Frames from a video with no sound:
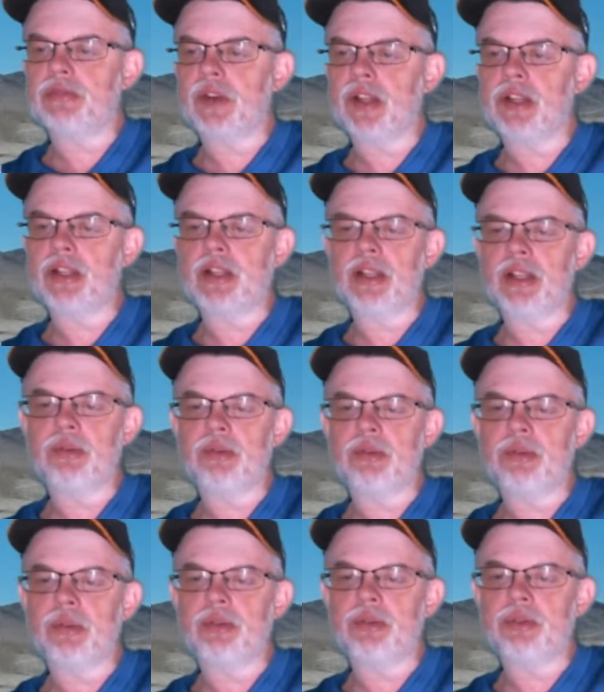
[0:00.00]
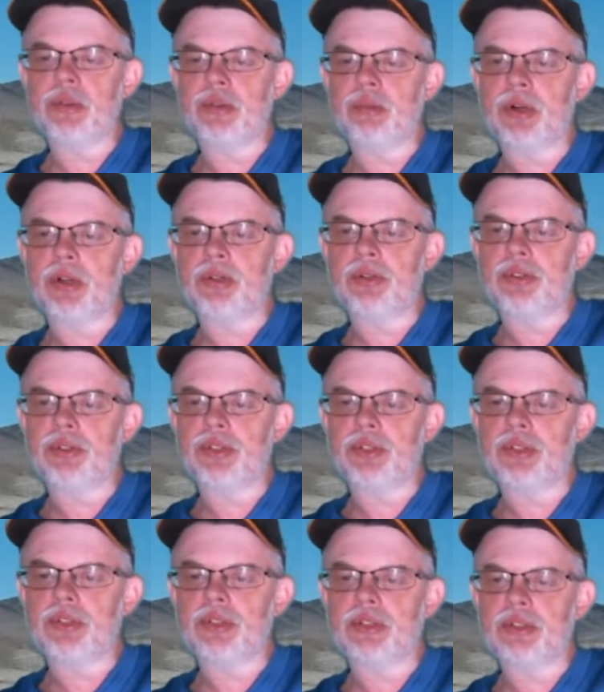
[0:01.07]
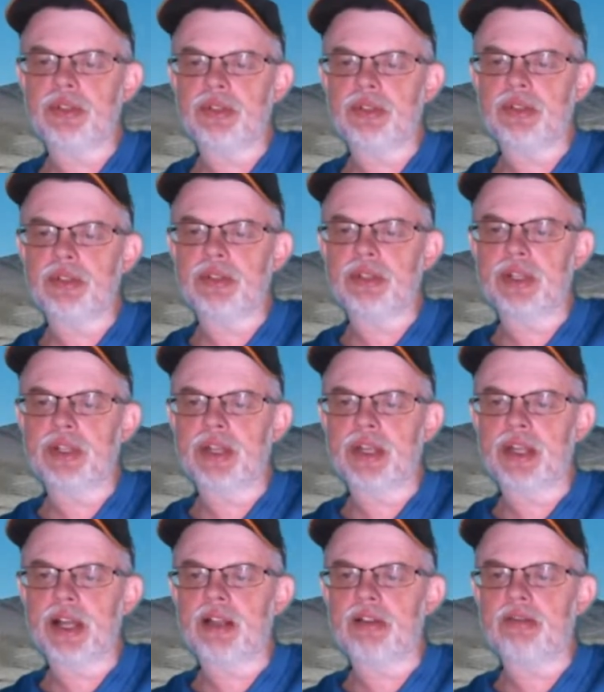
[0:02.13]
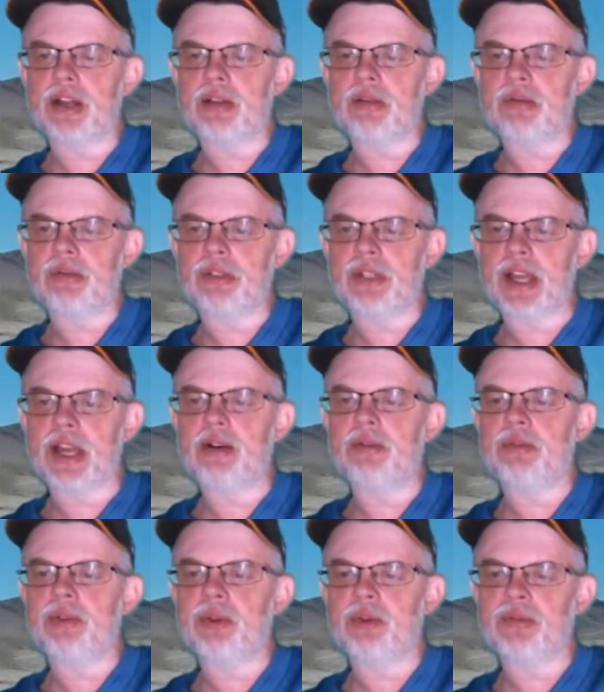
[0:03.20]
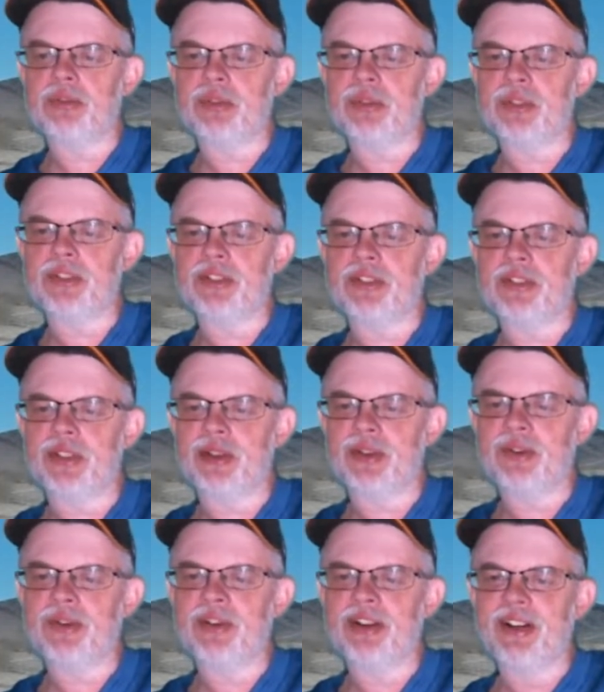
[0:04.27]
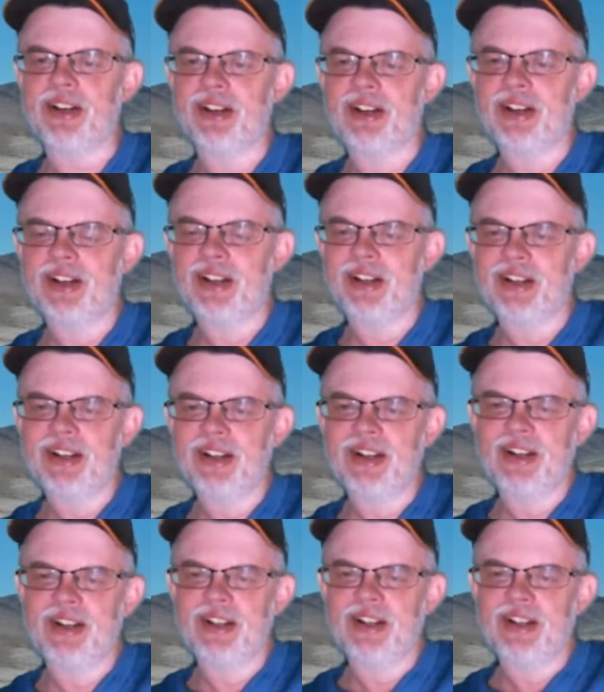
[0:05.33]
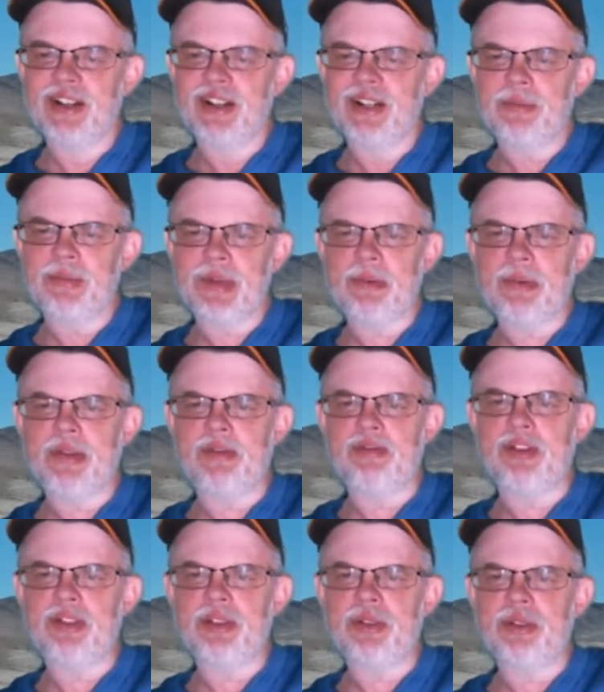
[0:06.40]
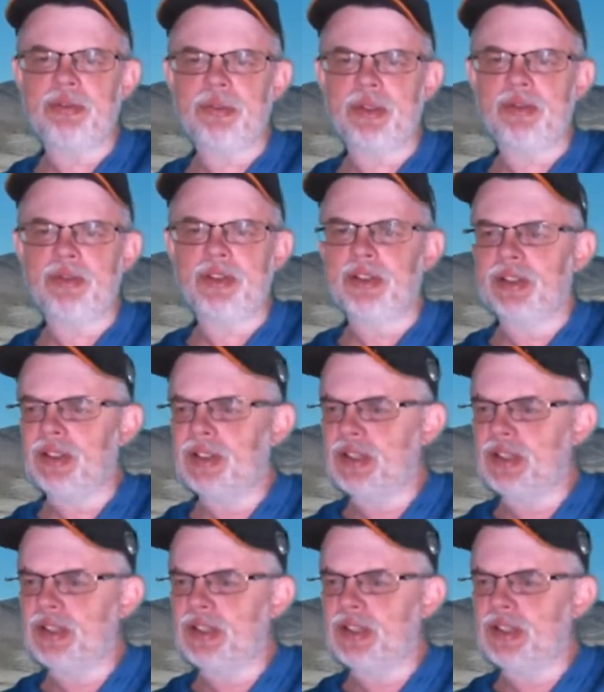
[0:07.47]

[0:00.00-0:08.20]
It's finally legal to throw snowballs in a Colorado town known for its snow. Remind me of a Footloose movie.